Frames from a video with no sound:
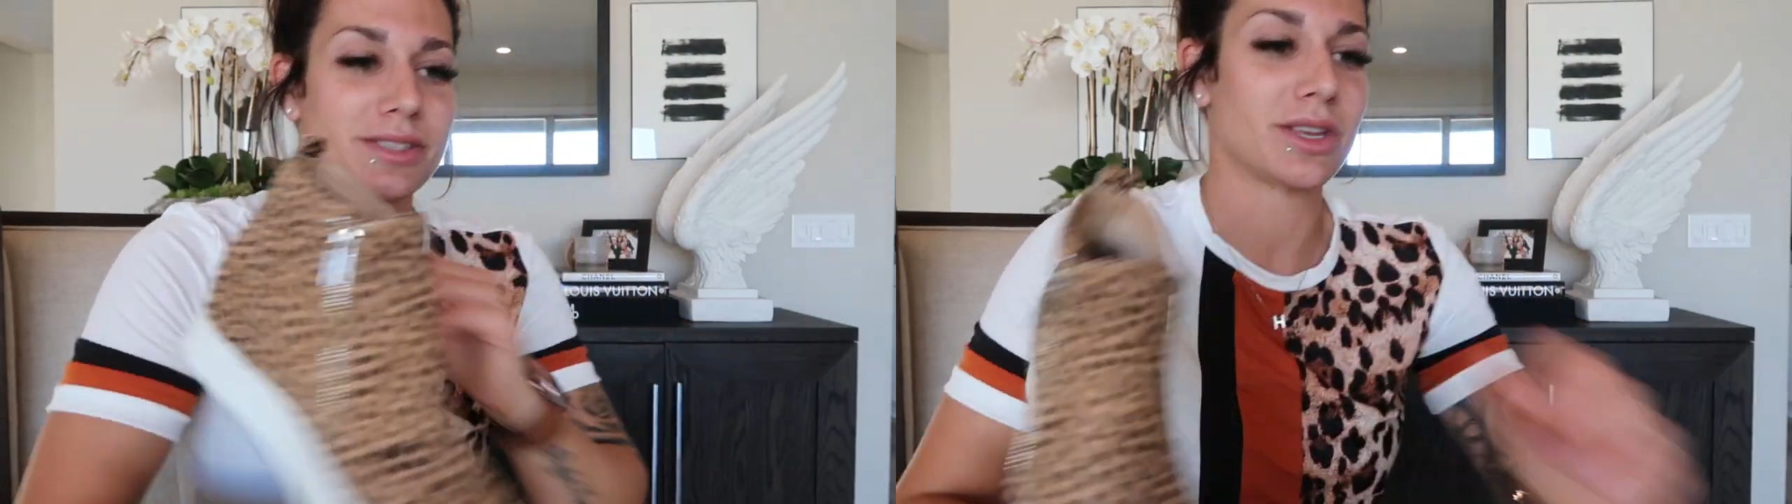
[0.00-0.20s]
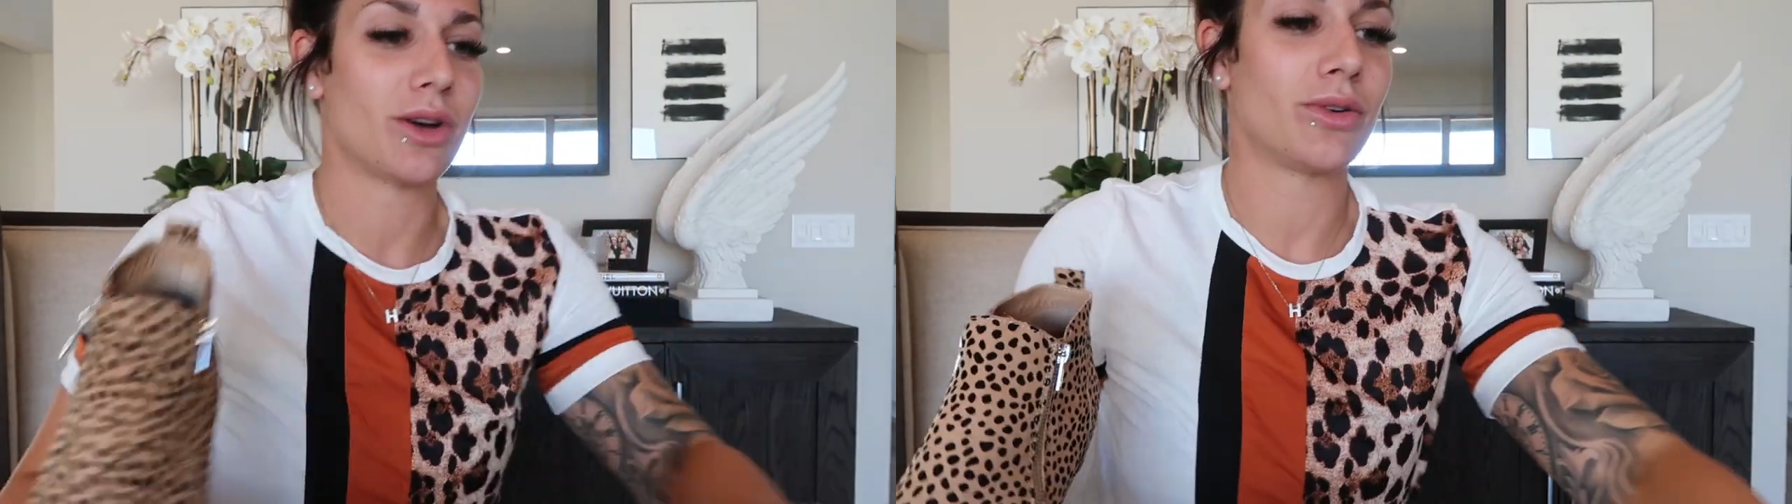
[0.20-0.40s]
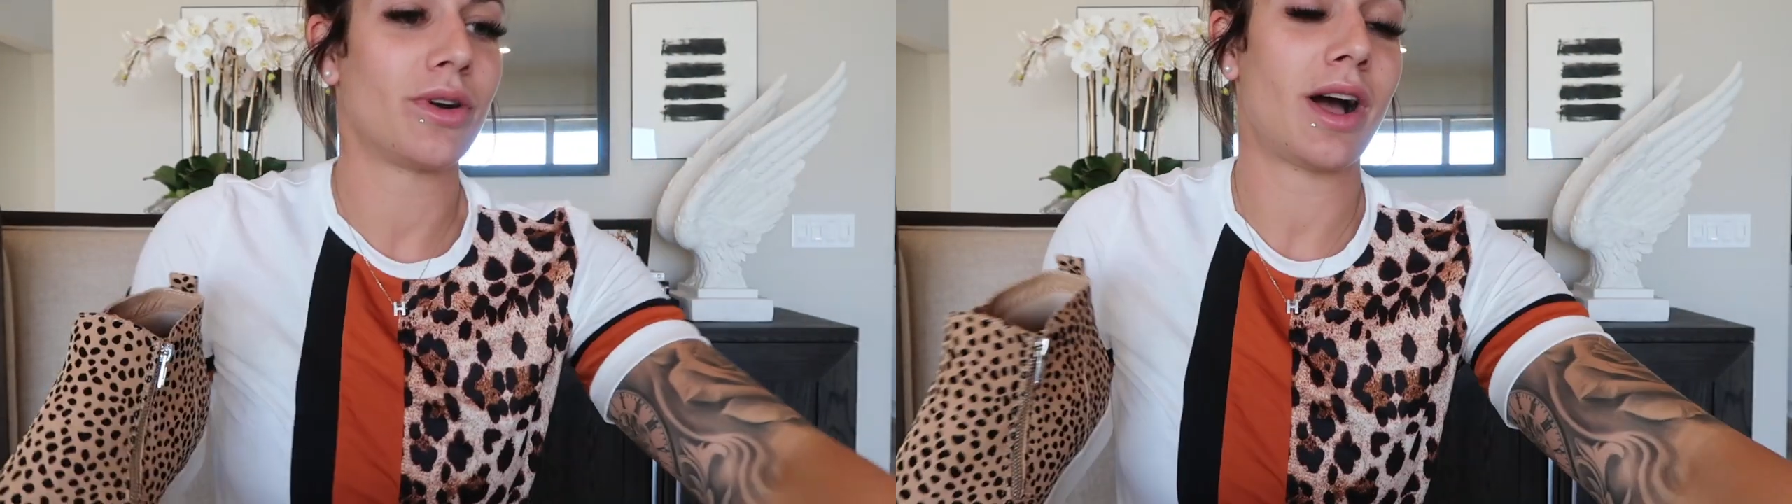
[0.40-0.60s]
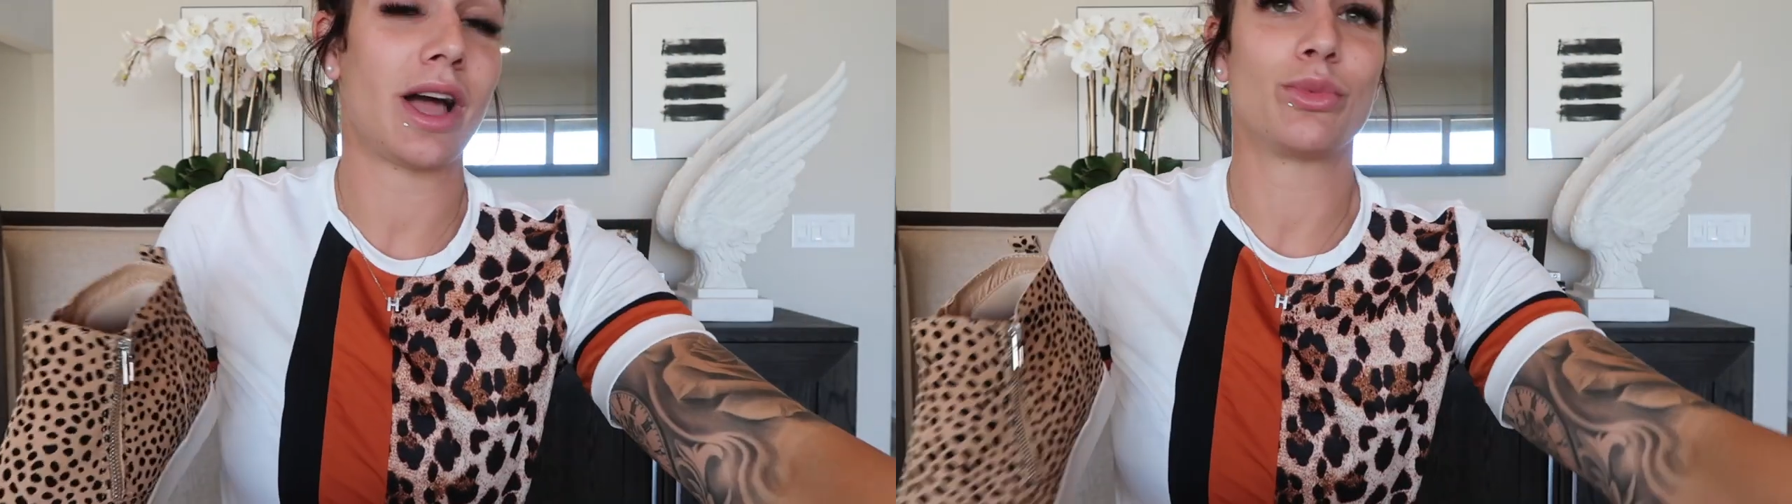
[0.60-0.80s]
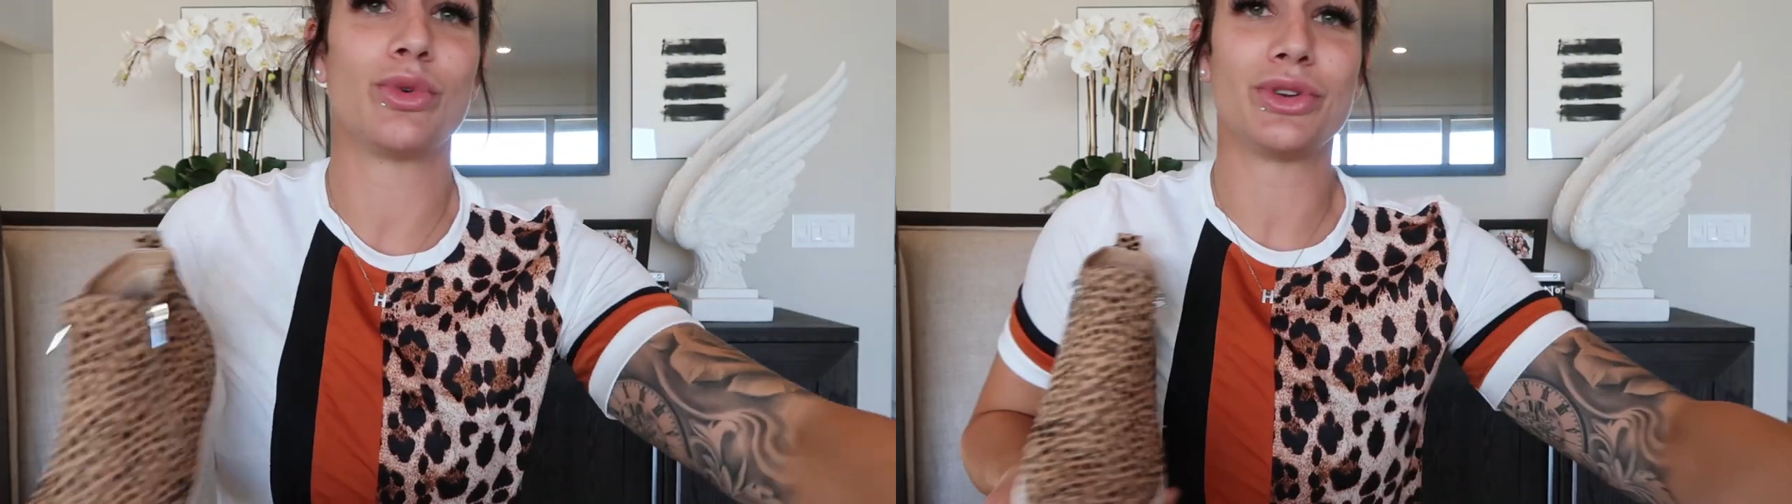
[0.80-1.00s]
So
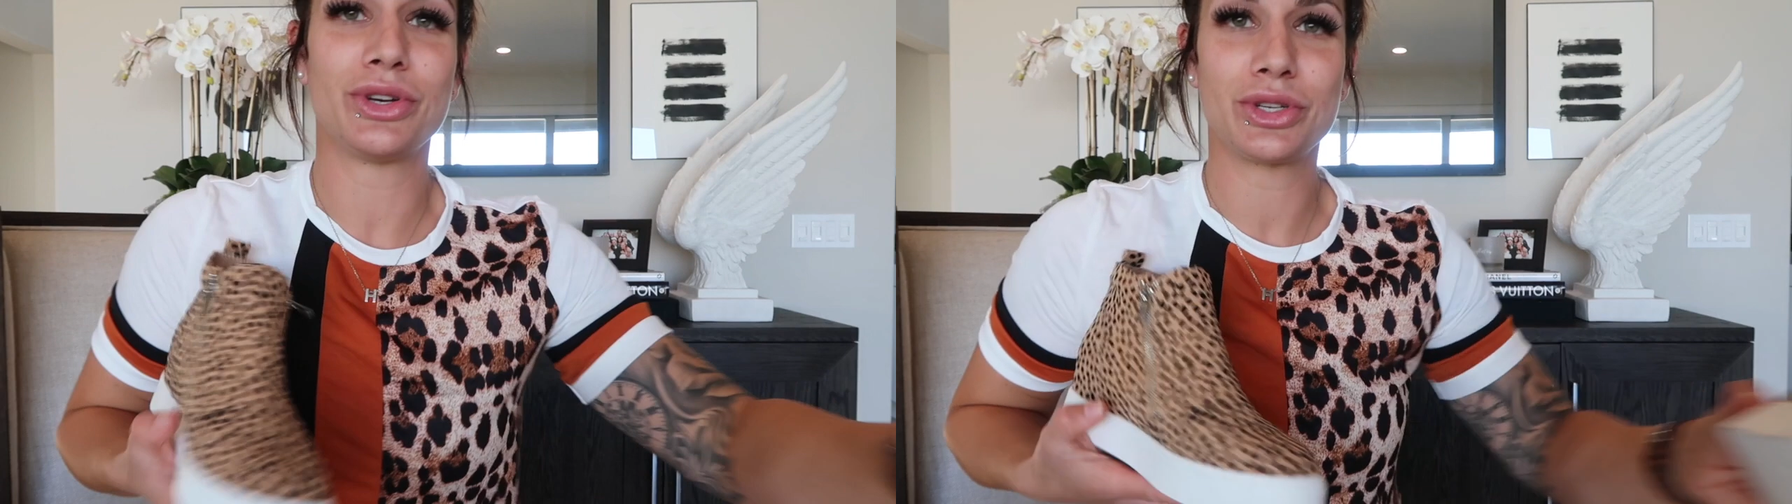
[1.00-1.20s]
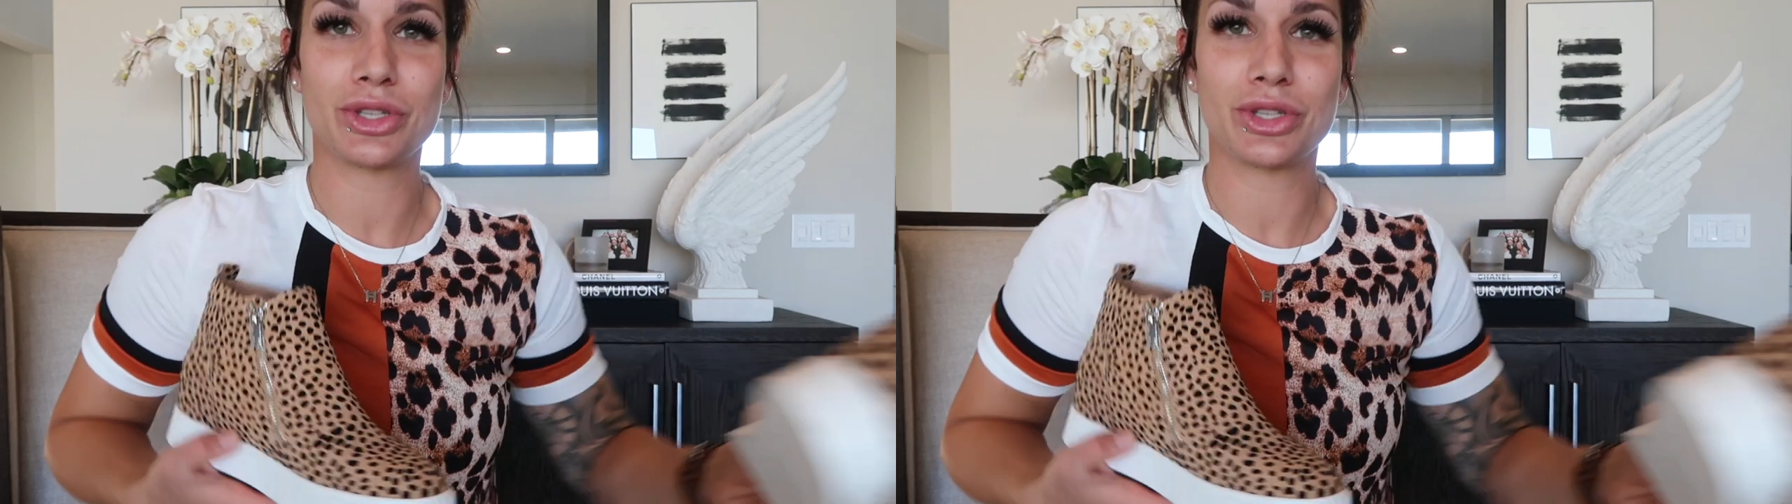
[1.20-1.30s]
I will